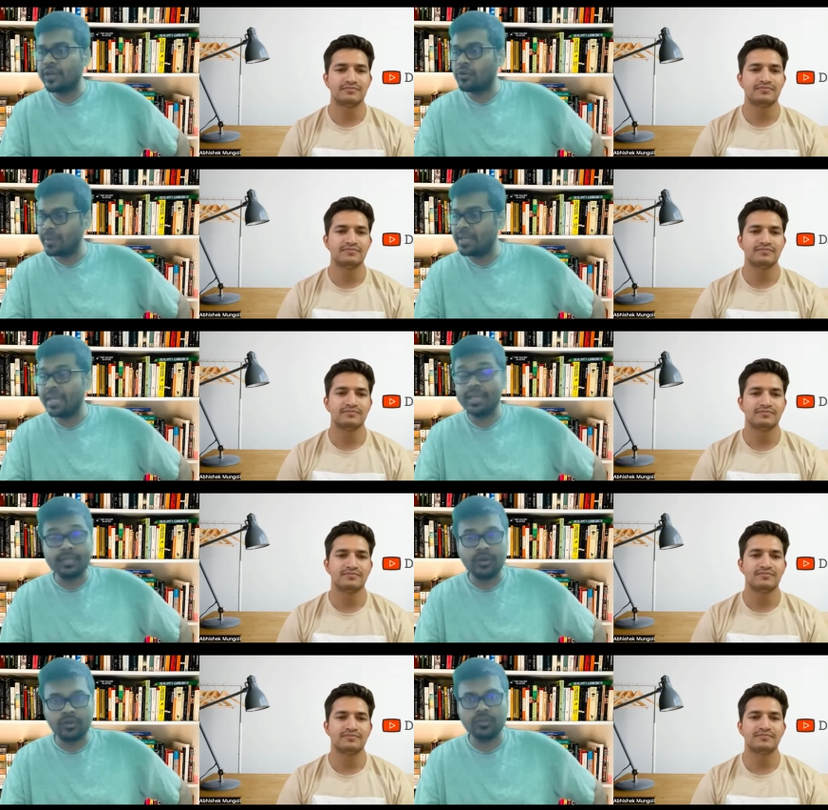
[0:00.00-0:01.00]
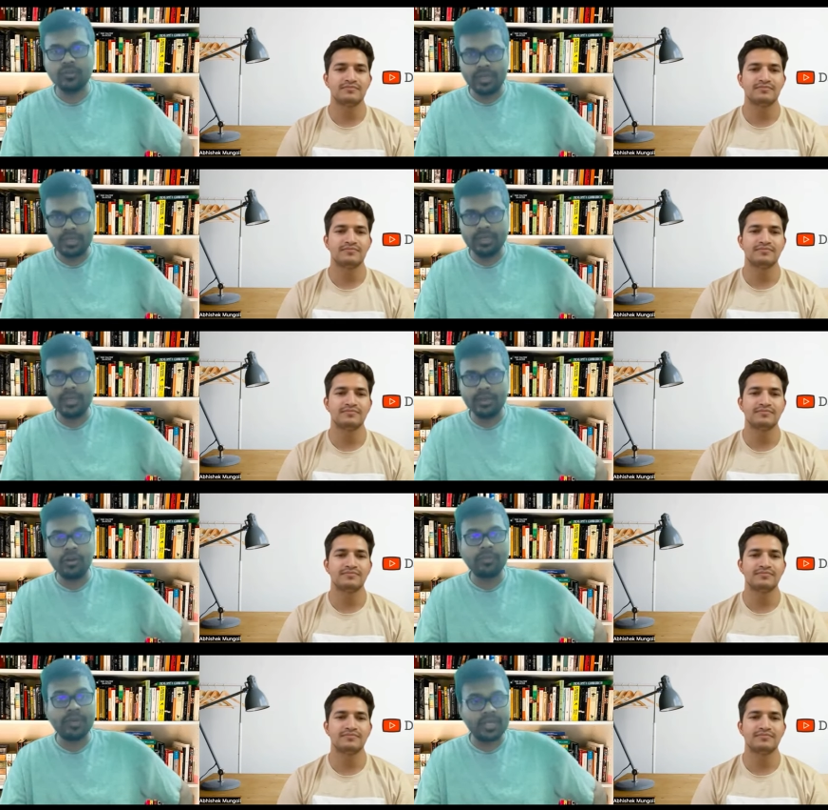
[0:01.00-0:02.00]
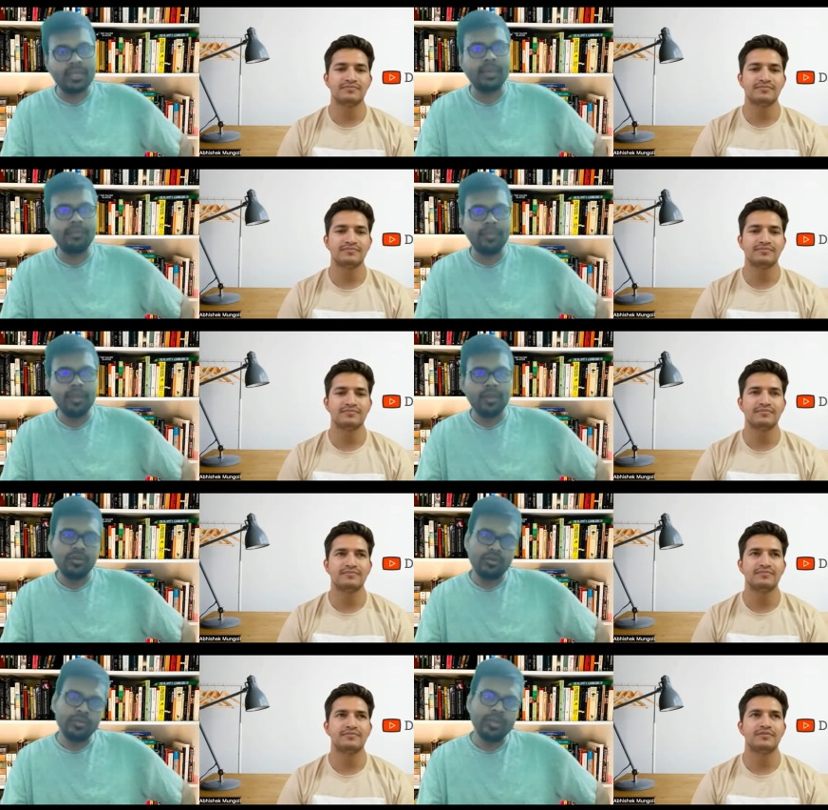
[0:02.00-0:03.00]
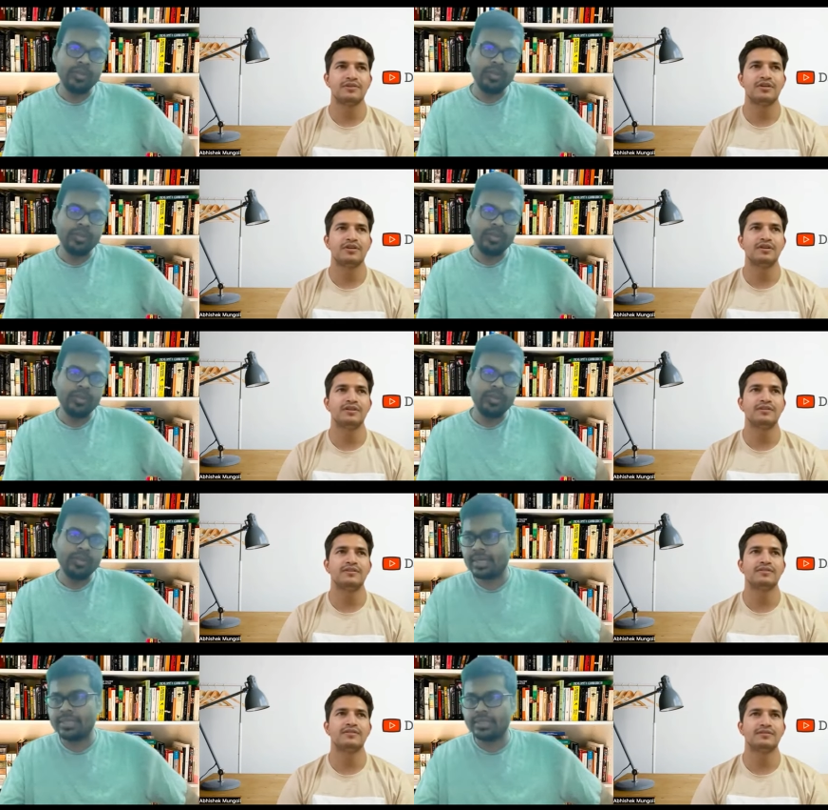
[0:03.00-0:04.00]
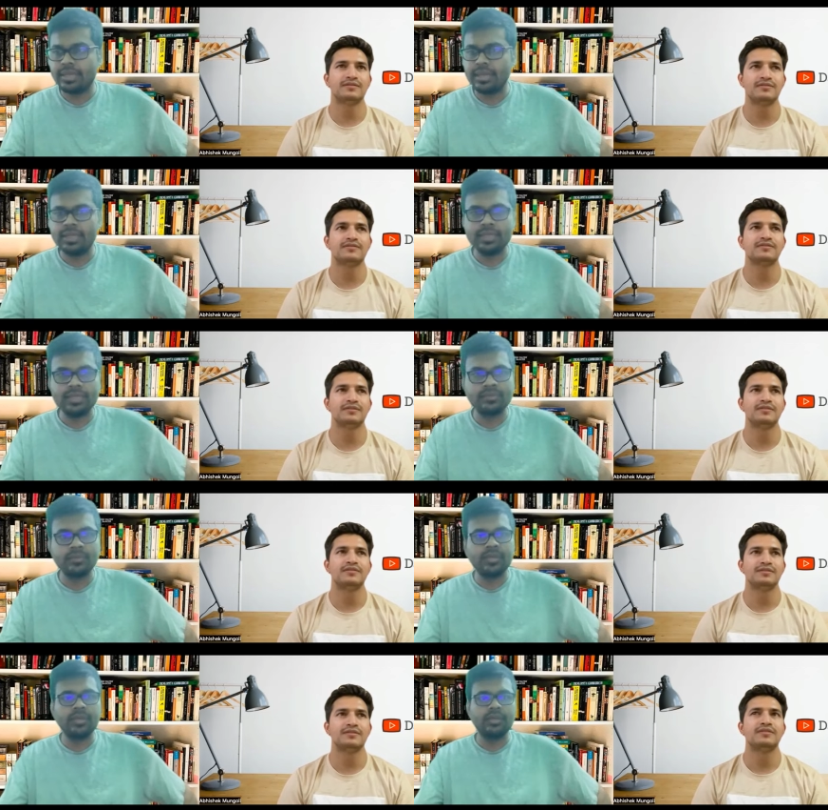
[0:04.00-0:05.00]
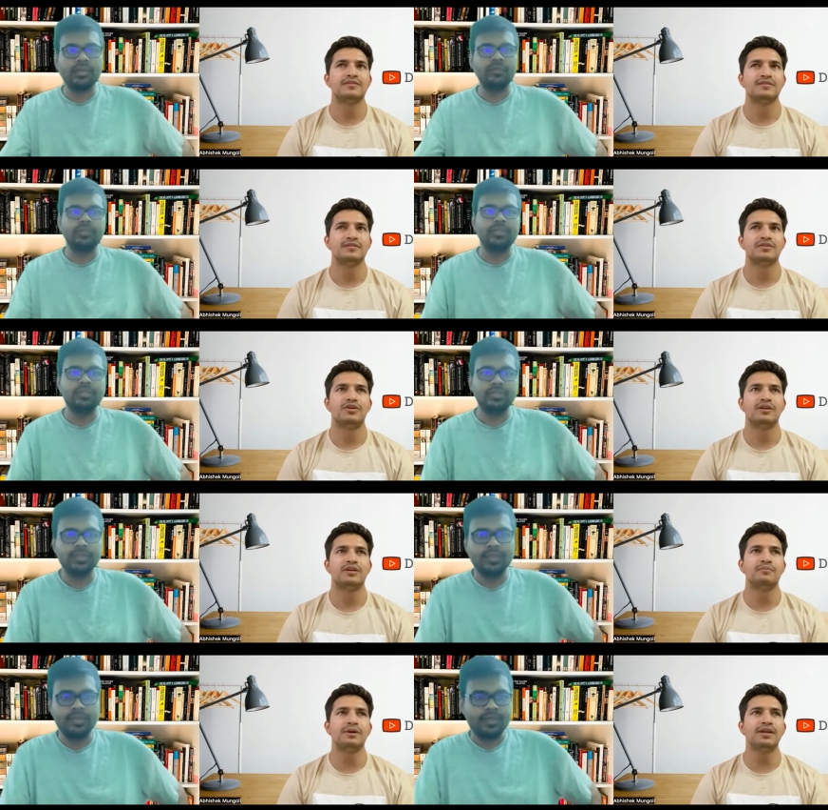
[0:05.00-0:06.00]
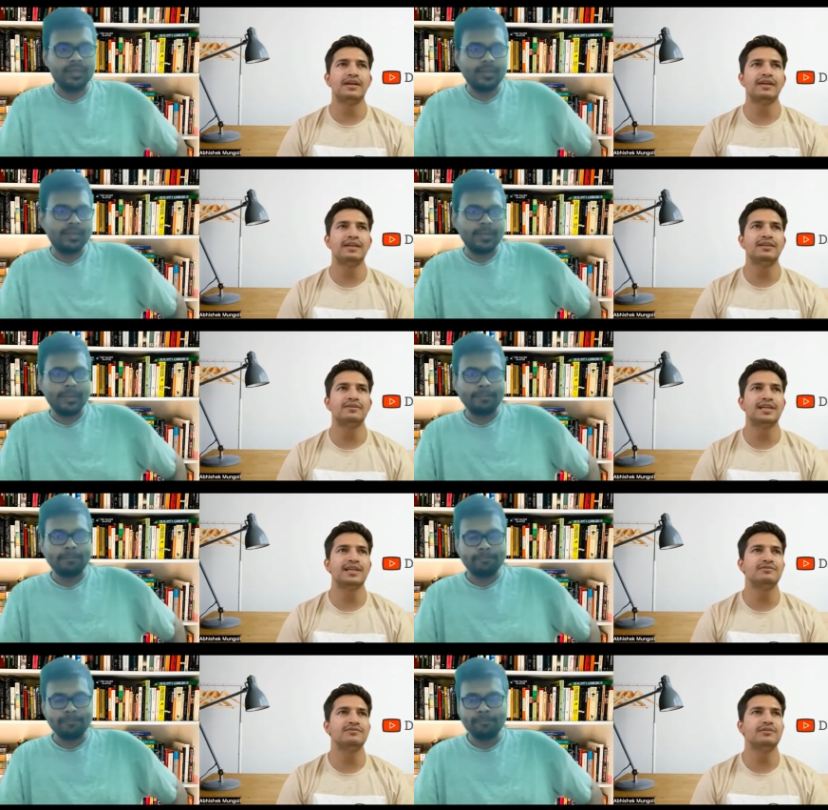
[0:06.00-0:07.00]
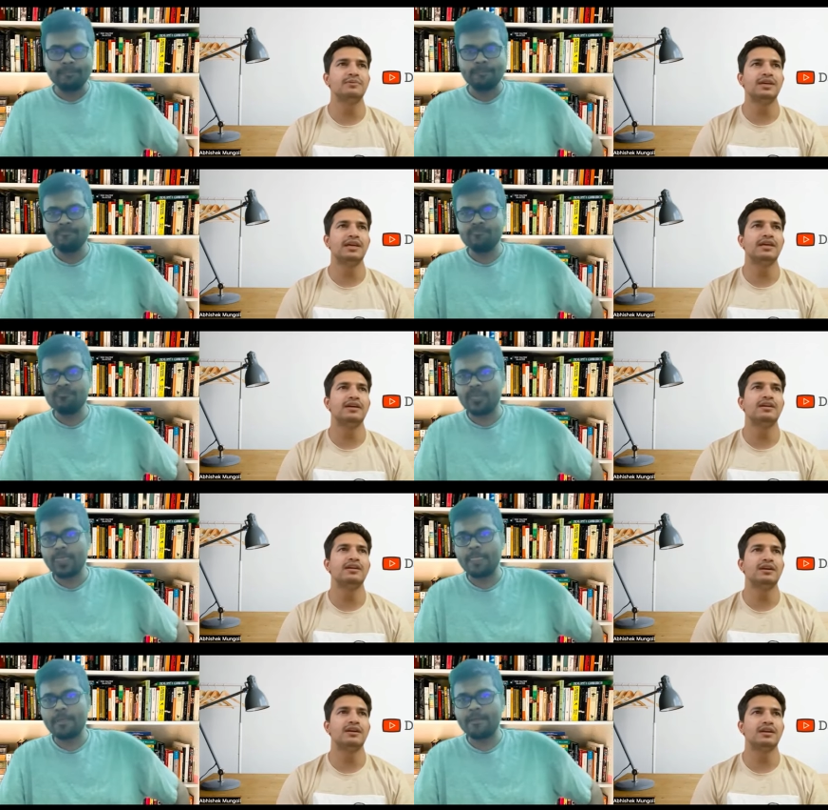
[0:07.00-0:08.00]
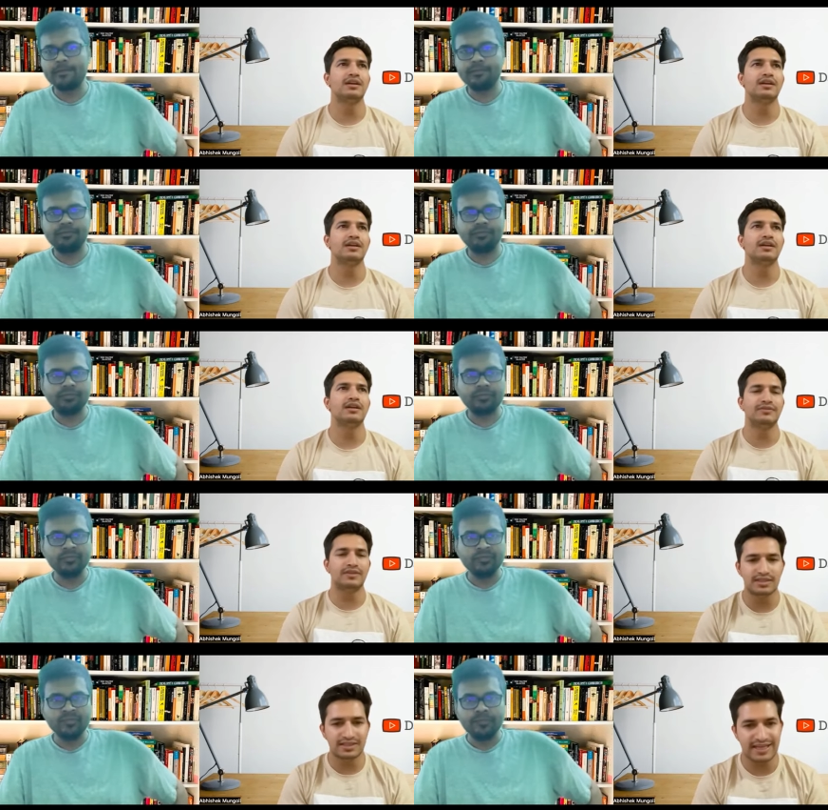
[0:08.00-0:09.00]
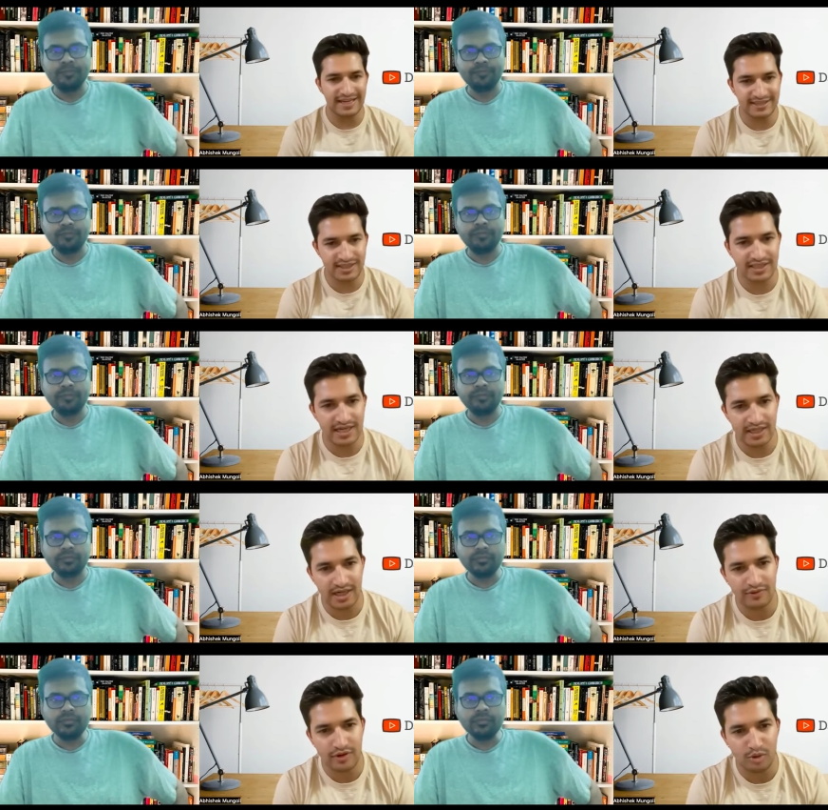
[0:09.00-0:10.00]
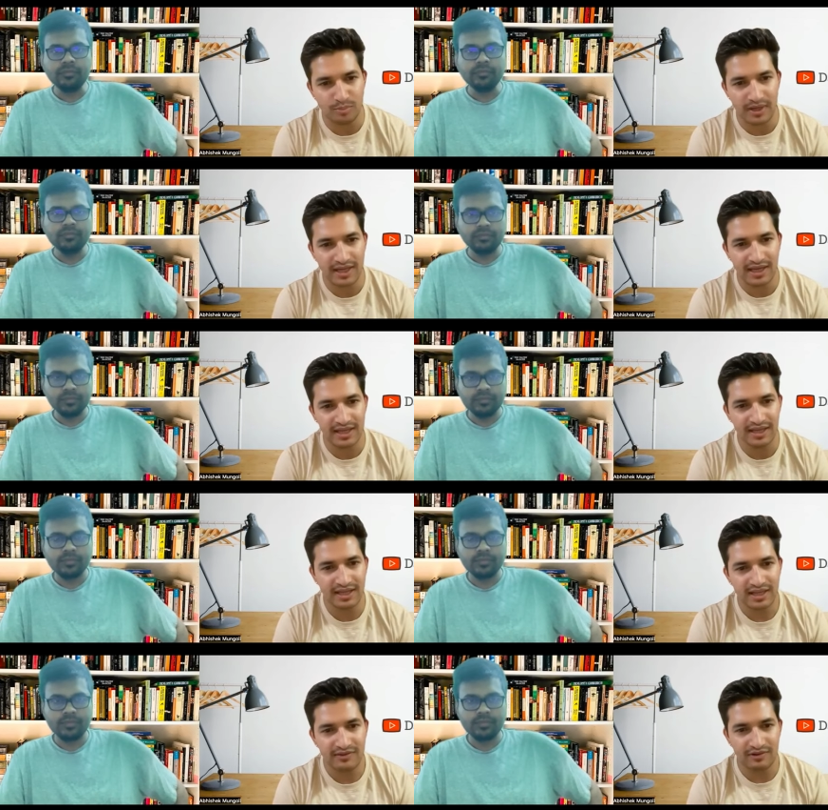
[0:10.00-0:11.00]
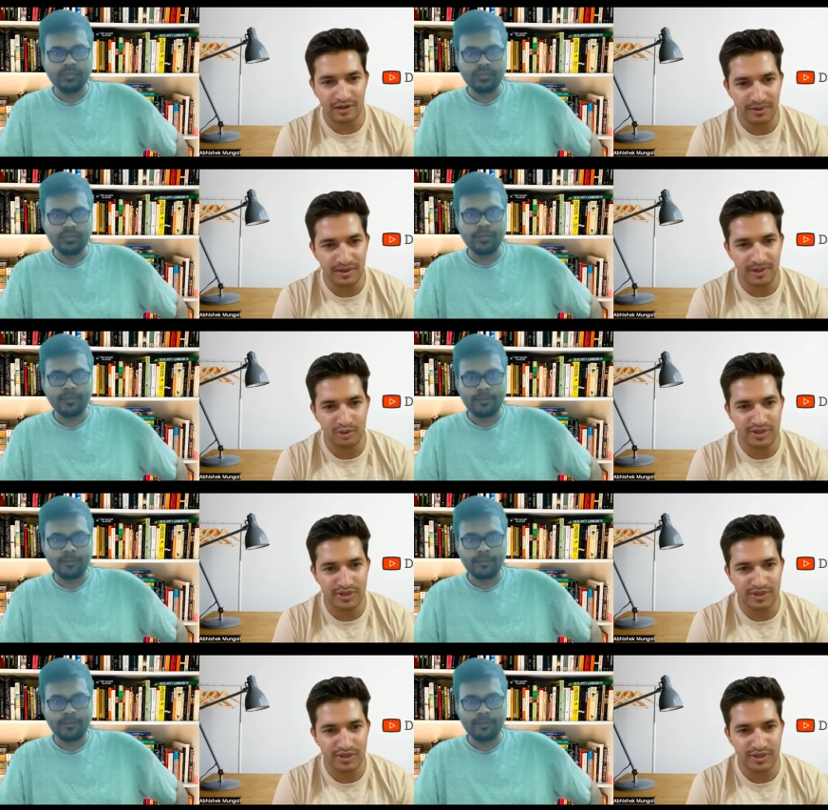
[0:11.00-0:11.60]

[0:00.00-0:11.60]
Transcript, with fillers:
Speaker 1: and OpenAI is also in, incorporating them to be as, as at least that is what the news is.
Speaker 2: But again, the challenge will be here uh, if the text is generated from OpenAI, we'll be able to